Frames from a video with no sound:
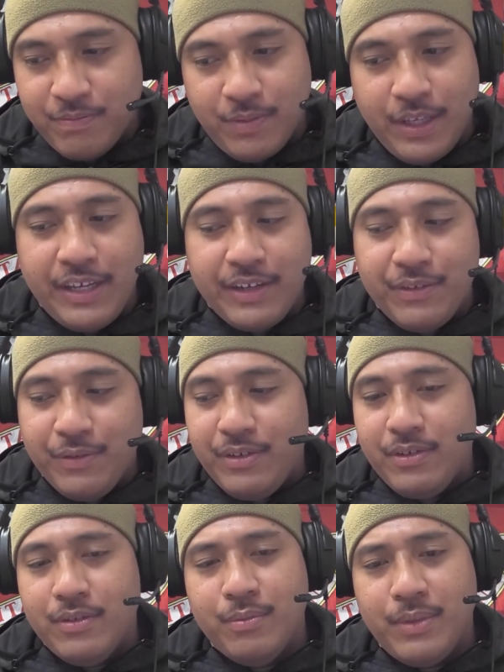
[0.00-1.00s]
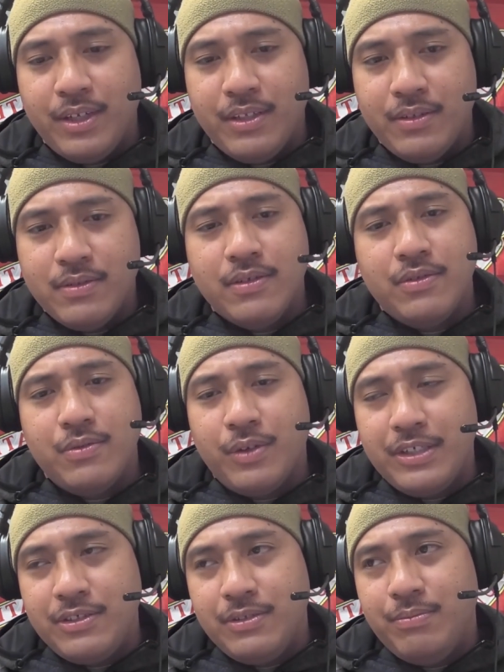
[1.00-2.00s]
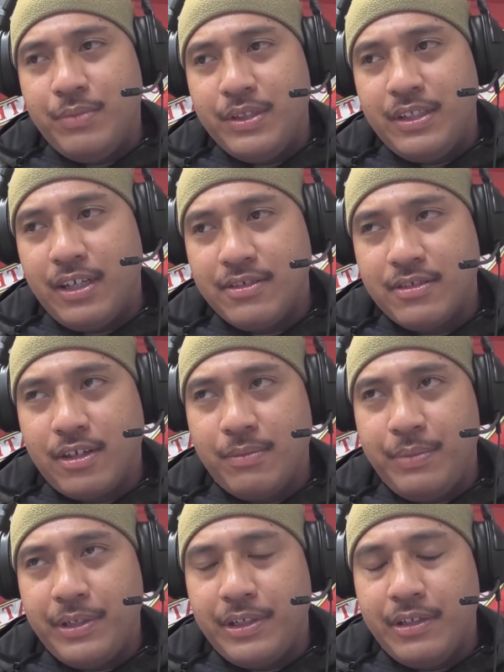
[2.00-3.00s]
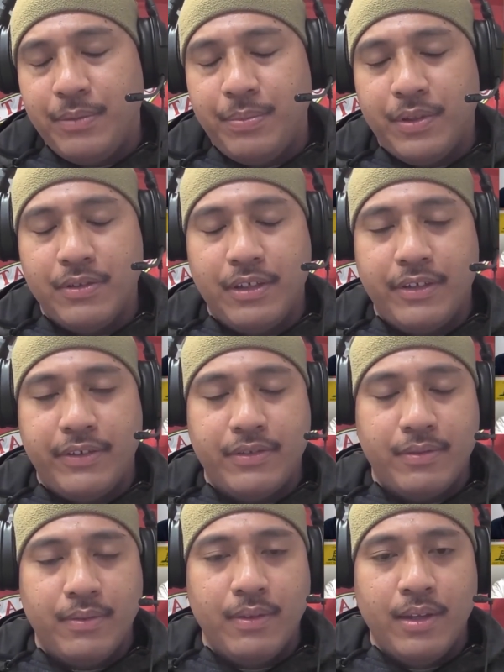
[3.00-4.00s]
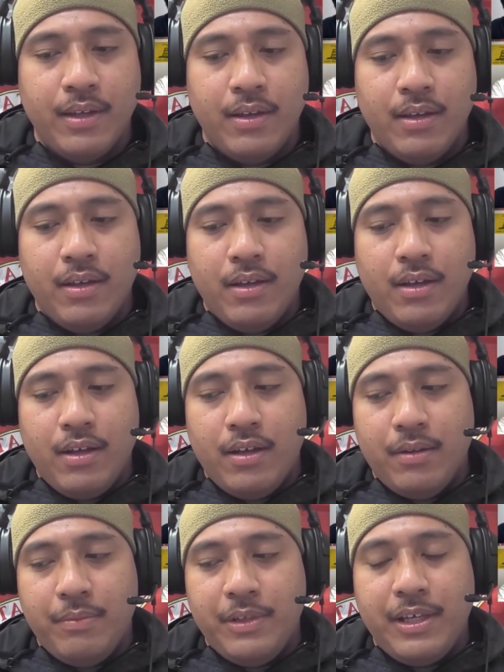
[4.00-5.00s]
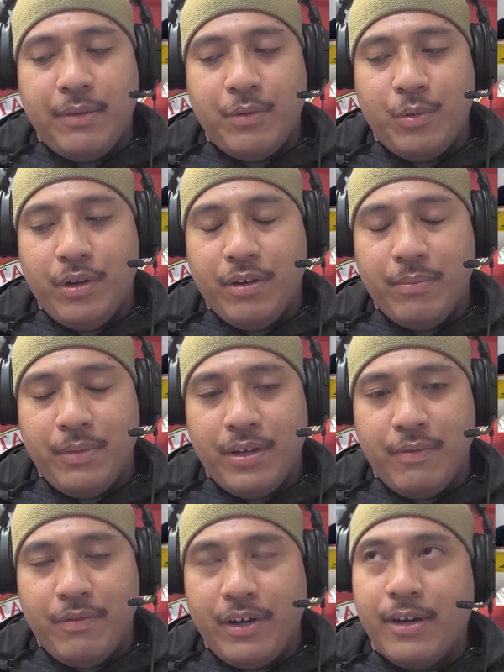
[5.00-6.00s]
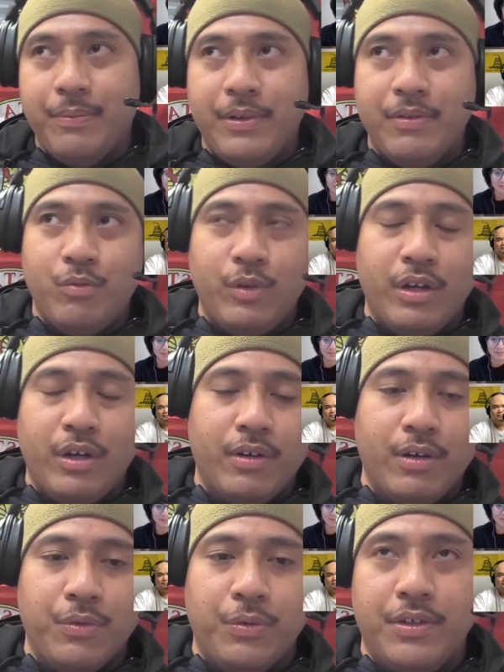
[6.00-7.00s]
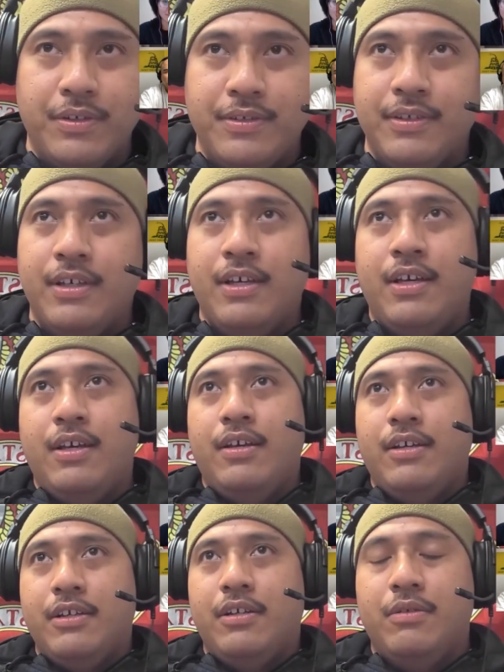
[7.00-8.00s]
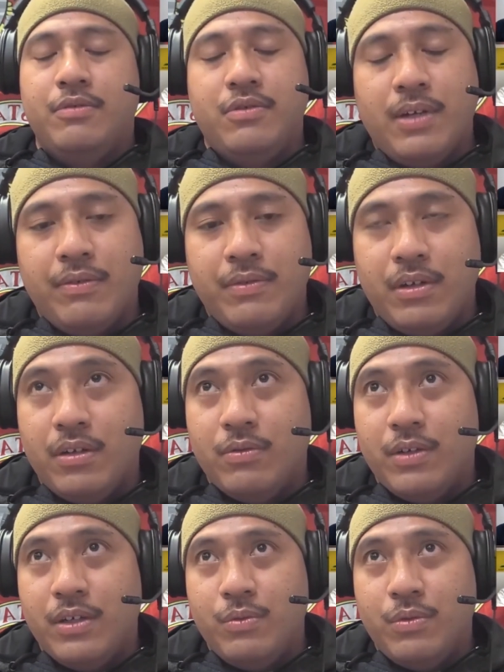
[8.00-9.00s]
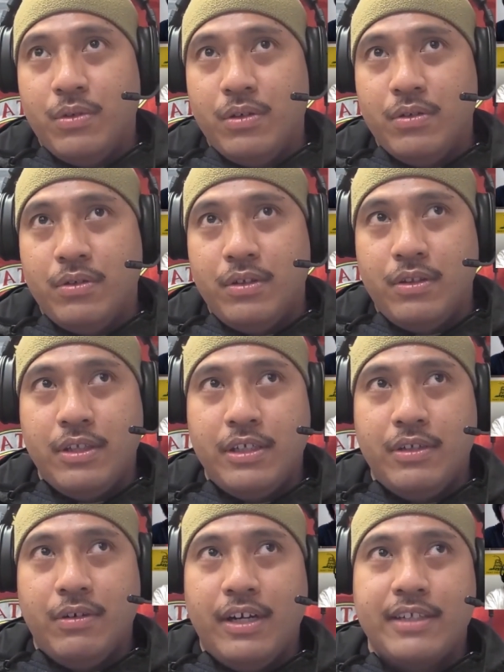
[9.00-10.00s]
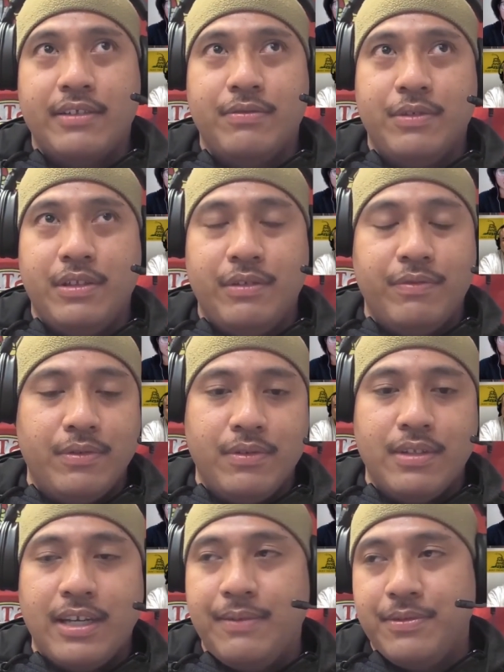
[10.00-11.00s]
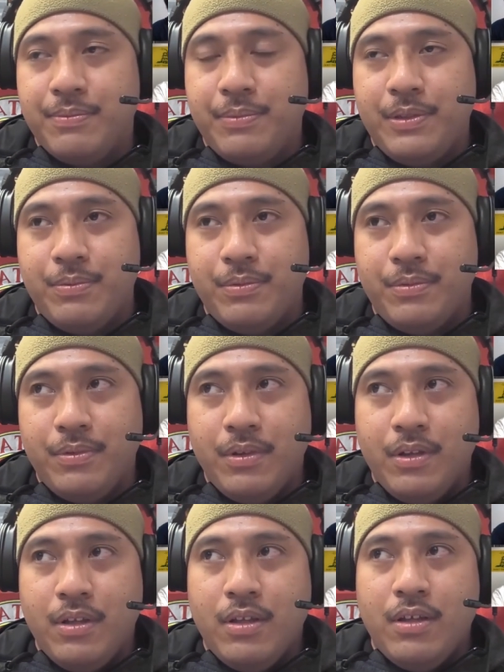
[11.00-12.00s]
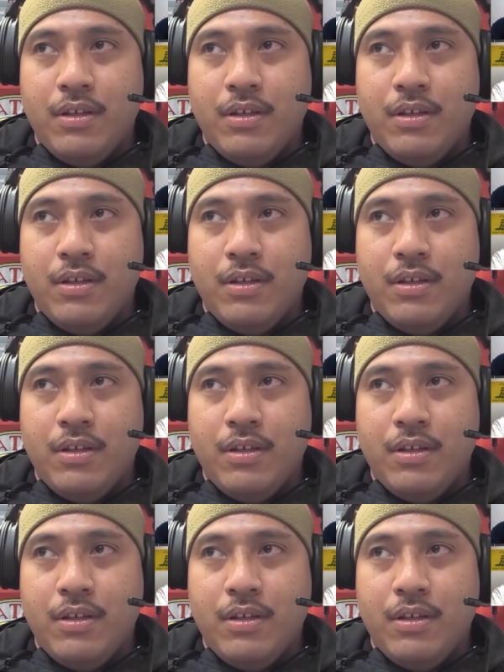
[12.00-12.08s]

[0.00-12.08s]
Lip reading: I was ignorant of my situation, but then I started picking up on things and became aware of my environment wherever I was, traveling all around the world and interacting with different types of people.